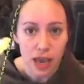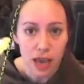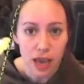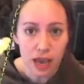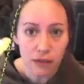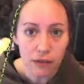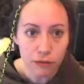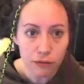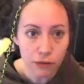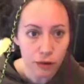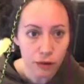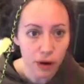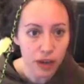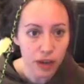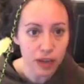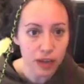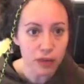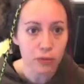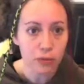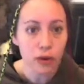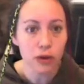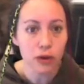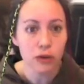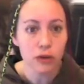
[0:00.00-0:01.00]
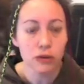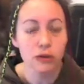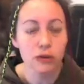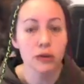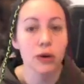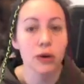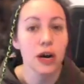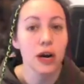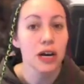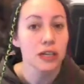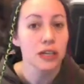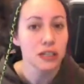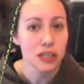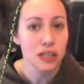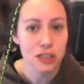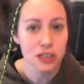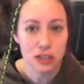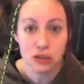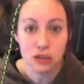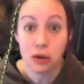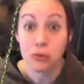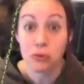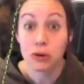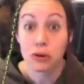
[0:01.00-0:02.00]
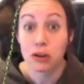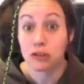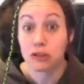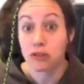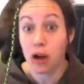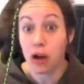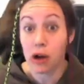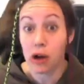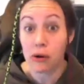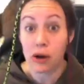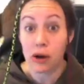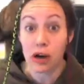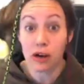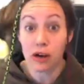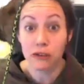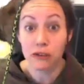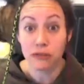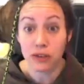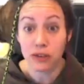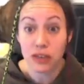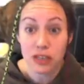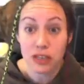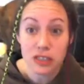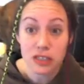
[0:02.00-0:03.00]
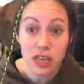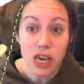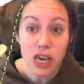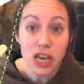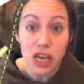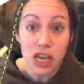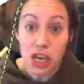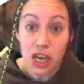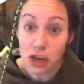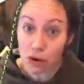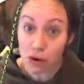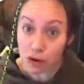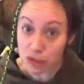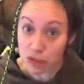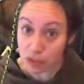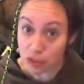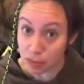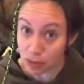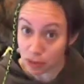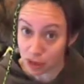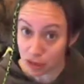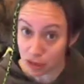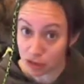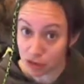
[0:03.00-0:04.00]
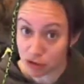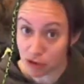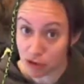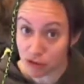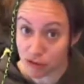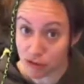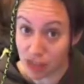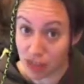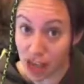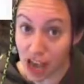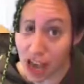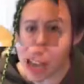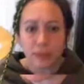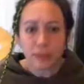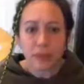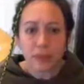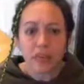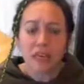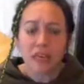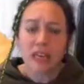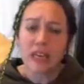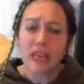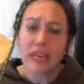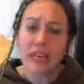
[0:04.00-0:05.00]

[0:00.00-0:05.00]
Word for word: And for anyone who doesn't know what a drow elf is, here is a picture of that.